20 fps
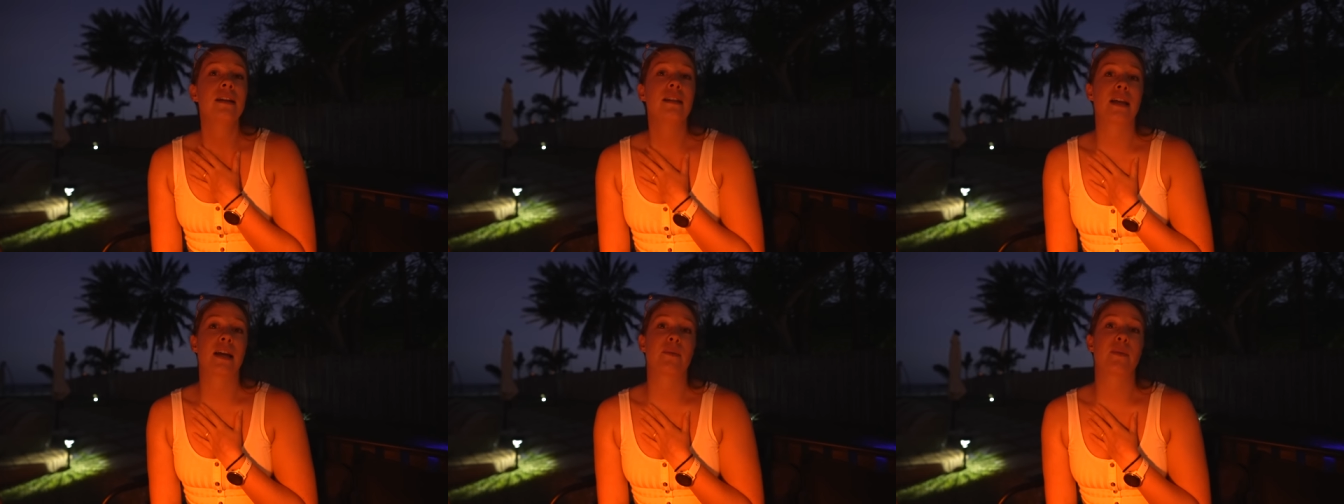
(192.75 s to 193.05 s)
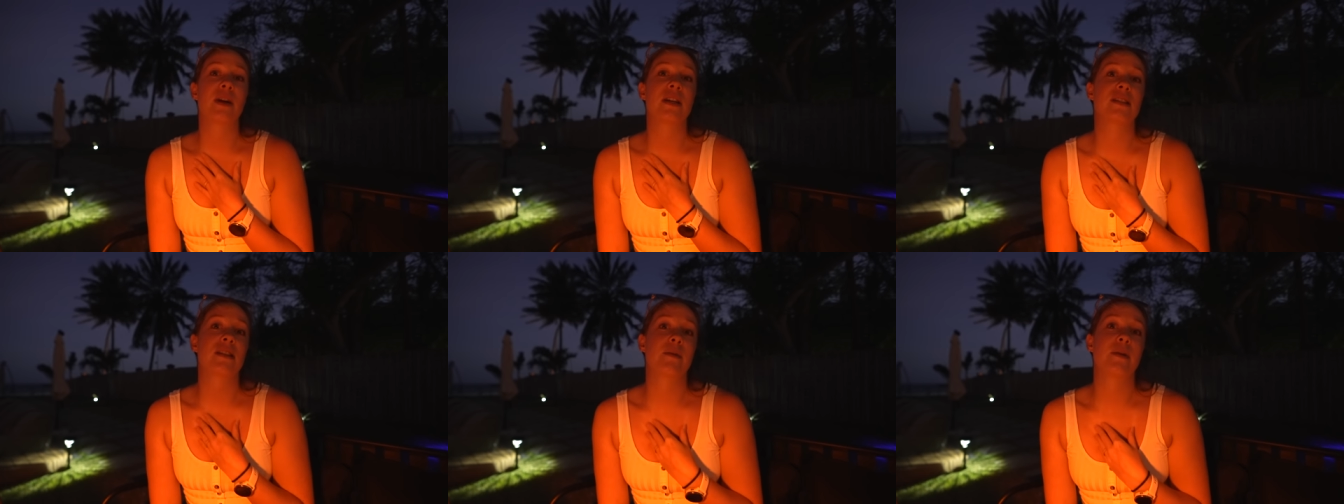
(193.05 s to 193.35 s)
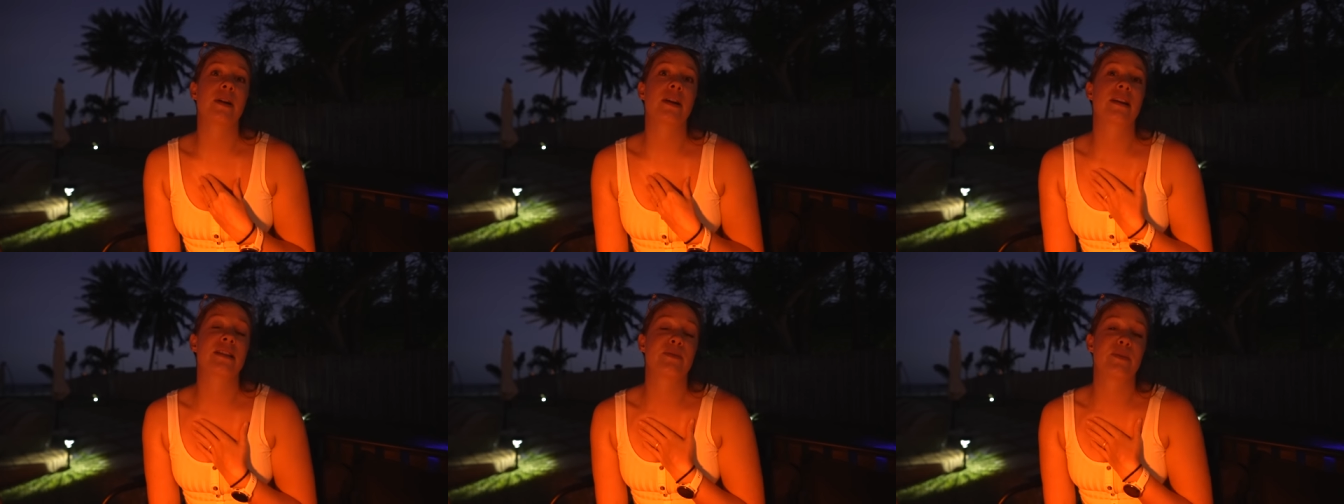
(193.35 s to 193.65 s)
like my
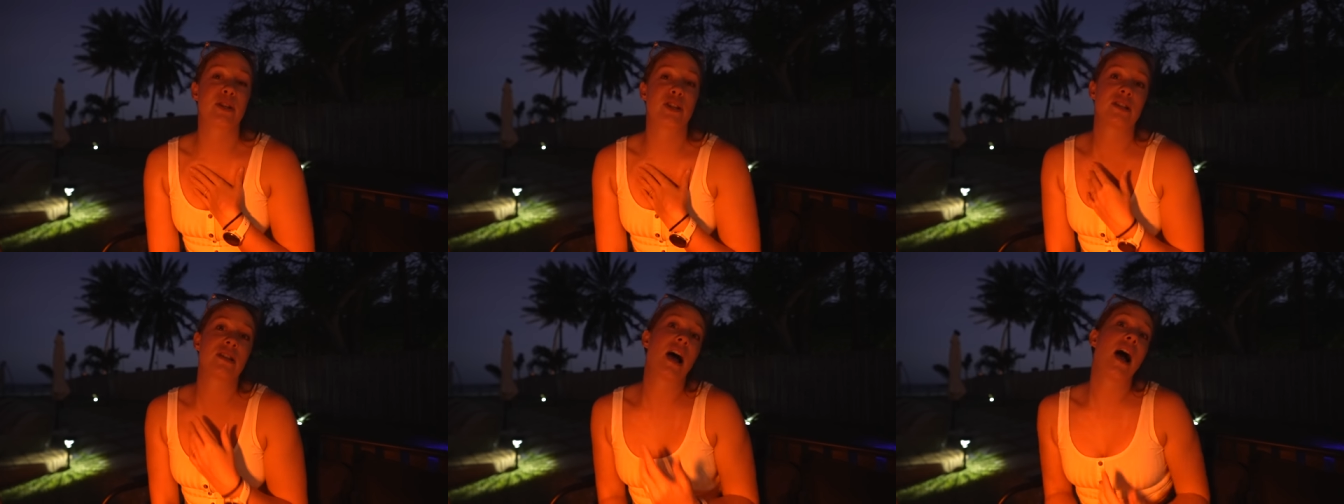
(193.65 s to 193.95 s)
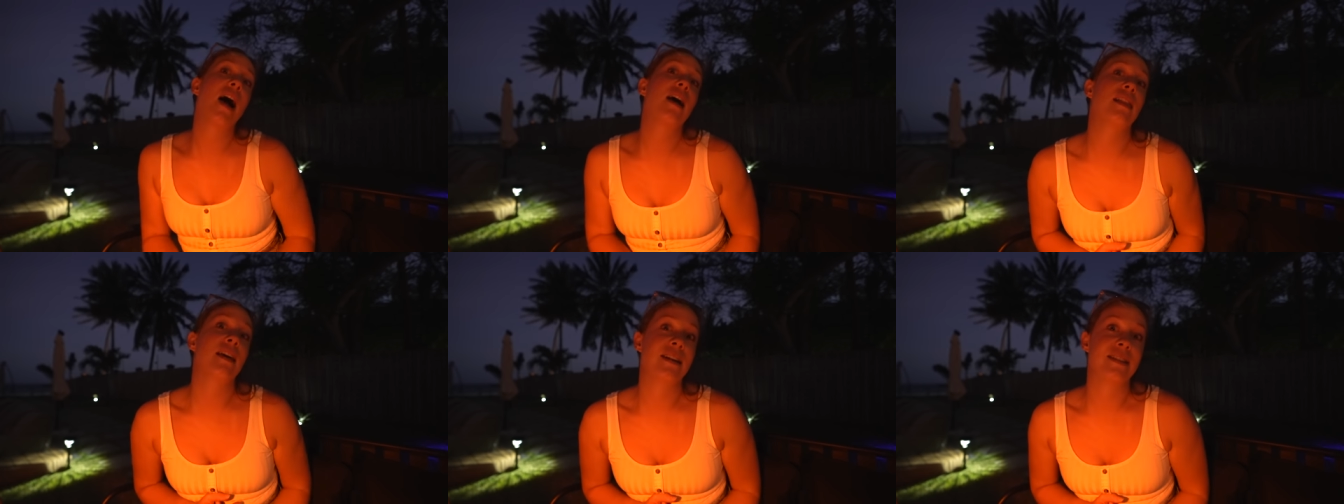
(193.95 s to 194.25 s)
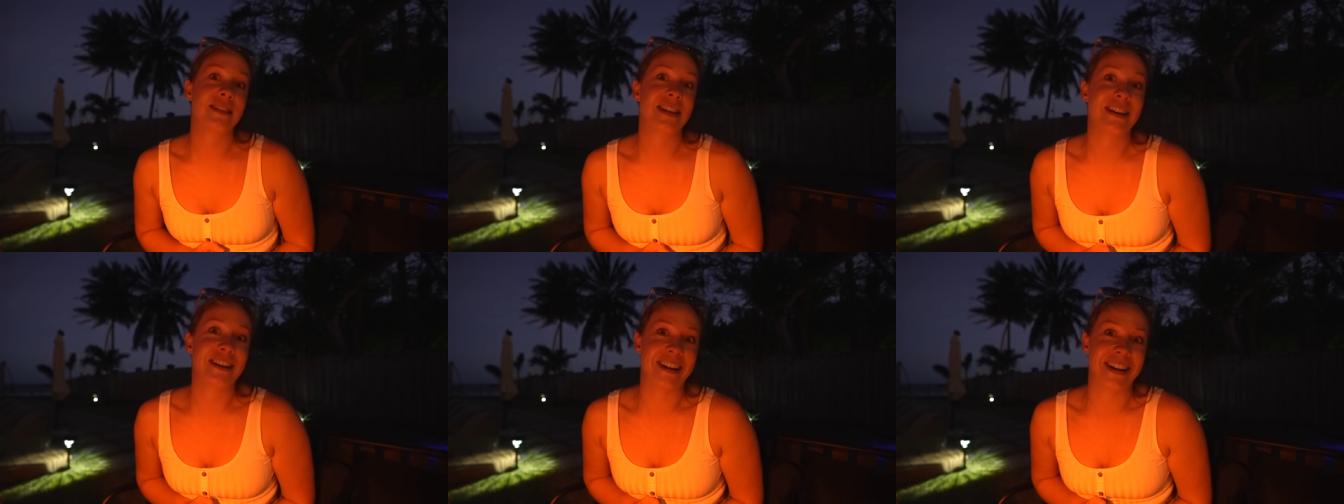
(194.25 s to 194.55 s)
stomach as much as I
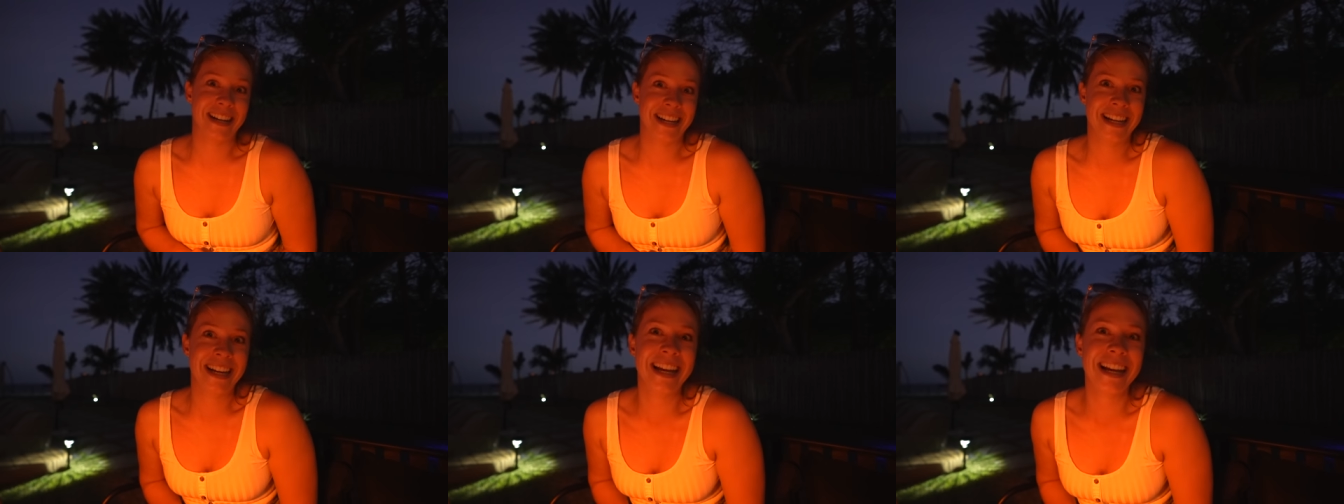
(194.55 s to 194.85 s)
like dairy,